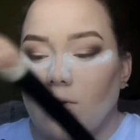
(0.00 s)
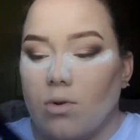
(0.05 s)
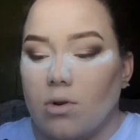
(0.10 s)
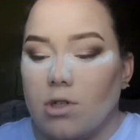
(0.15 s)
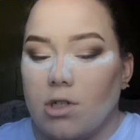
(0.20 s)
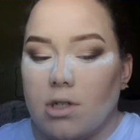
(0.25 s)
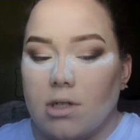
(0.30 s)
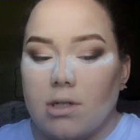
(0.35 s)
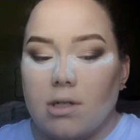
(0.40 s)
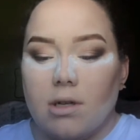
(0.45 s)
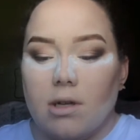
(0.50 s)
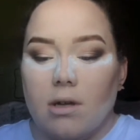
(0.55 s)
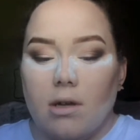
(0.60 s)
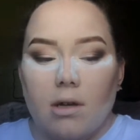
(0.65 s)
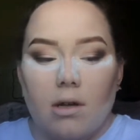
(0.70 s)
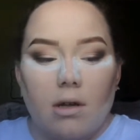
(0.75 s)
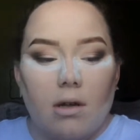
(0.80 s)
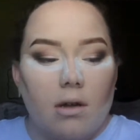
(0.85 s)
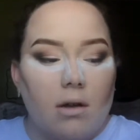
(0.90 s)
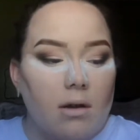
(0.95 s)
gorgeous.
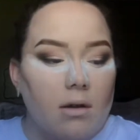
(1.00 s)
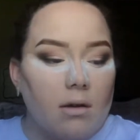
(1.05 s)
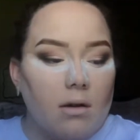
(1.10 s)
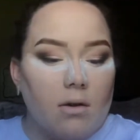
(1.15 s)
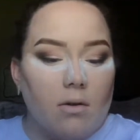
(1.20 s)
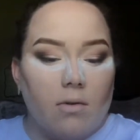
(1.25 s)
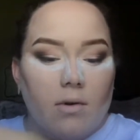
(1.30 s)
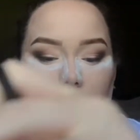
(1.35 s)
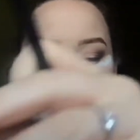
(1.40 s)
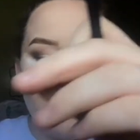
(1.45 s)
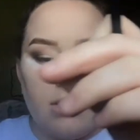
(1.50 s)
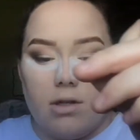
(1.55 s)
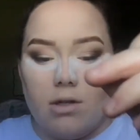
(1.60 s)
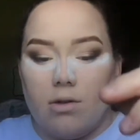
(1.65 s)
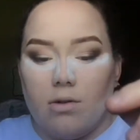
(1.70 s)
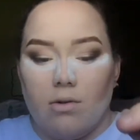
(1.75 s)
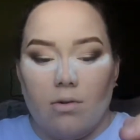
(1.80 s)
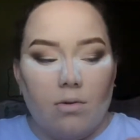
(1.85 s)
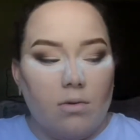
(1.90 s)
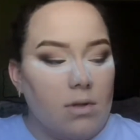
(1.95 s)
I'm going
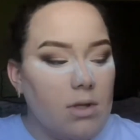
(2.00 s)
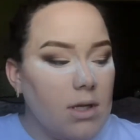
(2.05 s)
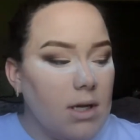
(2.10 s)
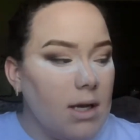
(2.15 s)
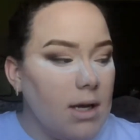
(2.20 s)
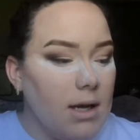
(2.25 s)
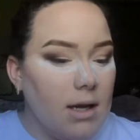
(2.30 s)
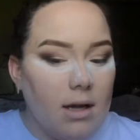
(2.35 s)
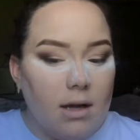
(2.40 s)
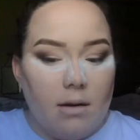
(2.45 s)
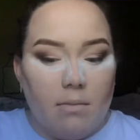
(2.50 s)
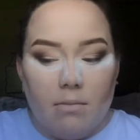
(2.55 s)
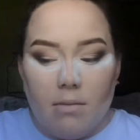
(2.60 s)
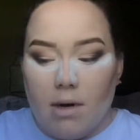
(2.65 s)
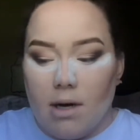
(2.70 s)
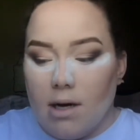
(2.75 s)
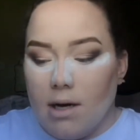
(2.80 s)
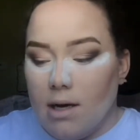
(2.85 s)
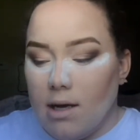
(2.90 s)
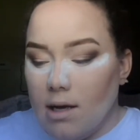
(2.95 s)
to take
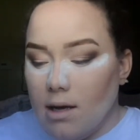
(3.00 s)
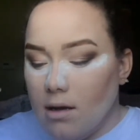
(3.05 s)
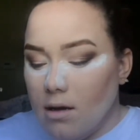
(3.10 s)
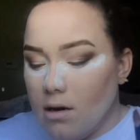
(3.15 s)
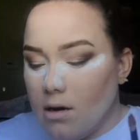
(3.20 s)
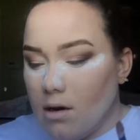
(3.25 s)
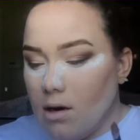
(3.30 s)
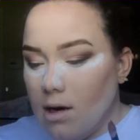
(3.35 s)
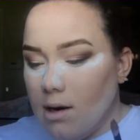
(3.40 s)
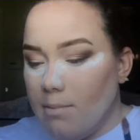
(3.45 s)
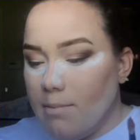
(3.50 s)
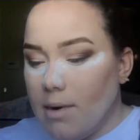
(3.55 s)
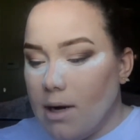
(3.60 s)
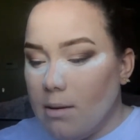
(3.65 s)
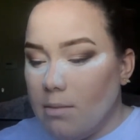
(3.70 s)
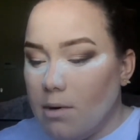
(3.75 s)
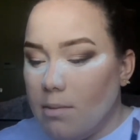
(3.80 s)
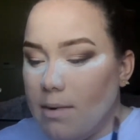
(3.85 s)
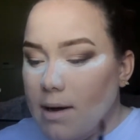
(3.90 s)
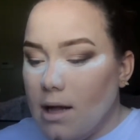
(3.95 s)
my Carli
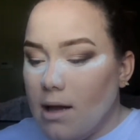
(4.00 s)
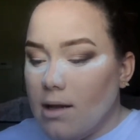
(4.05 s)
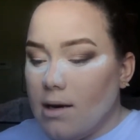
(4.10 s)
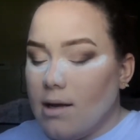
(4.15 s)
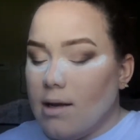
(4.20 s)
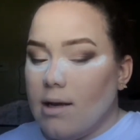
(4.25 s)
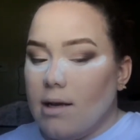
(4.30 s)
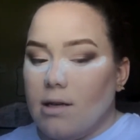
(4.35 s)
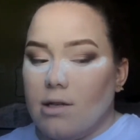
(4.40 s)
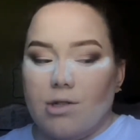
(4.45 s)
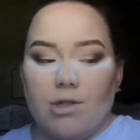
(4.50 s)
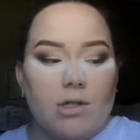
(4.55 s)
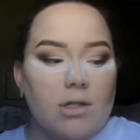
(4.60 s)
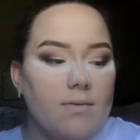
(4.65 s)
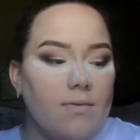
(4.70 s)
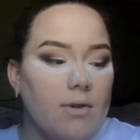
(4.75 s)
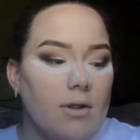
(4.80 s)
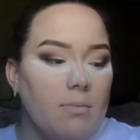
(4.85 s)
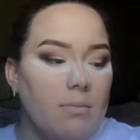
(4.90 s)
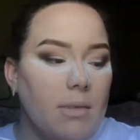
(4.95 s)
Bybel palette again, just
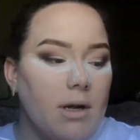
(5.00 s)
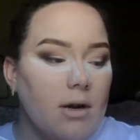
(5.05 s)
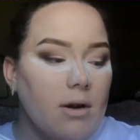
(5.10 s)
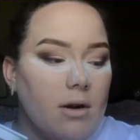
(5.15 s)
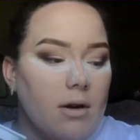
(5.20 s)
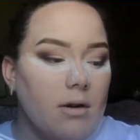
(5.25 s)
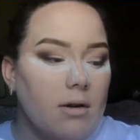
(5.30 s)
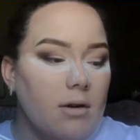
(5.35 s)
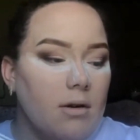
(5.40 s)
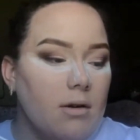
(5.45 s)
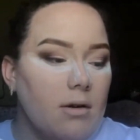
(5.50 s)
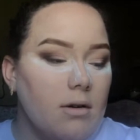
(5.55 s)
for the mirror.